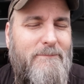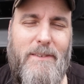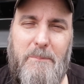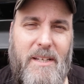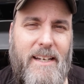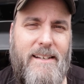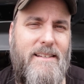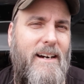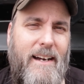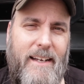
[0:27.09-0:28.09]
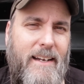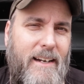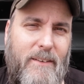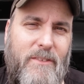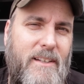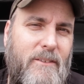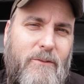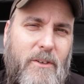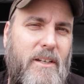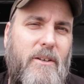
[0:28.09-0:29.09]
a PSA kind of thing
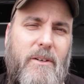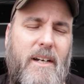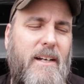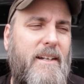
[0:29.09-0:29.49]
for you,